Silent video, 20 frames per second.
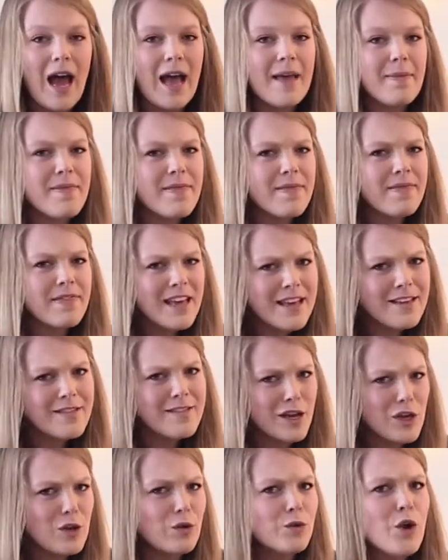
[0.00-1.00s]
I think
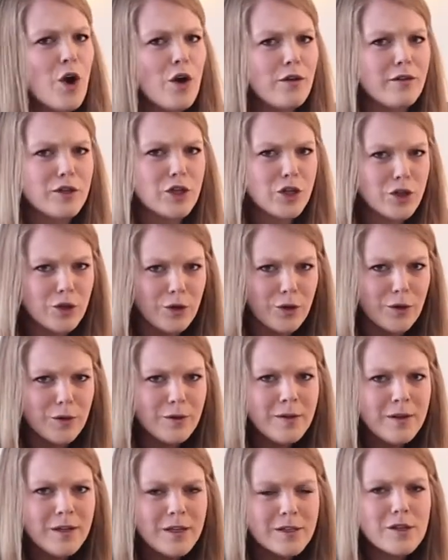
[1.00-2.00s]
that you'll know the
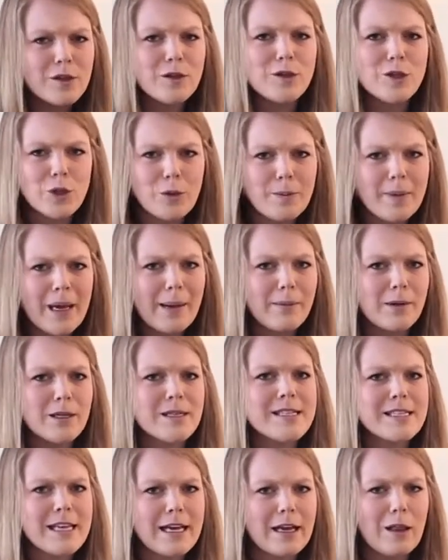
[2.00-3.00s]
tune, so you should be able
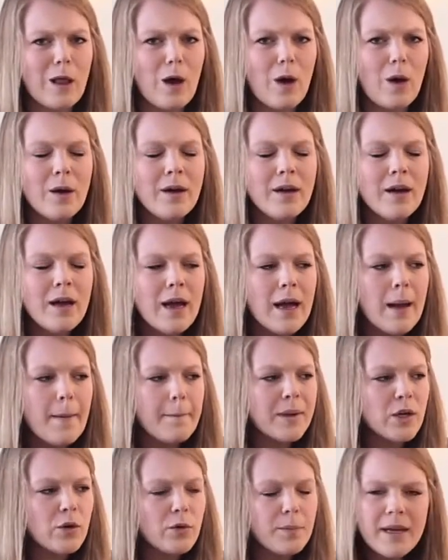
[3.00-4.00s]
to sing along,
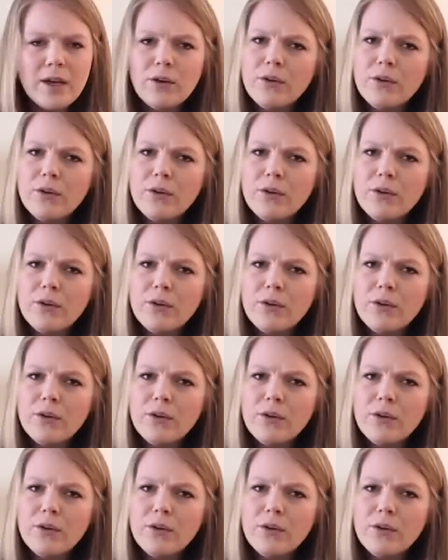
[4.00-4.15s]
but it would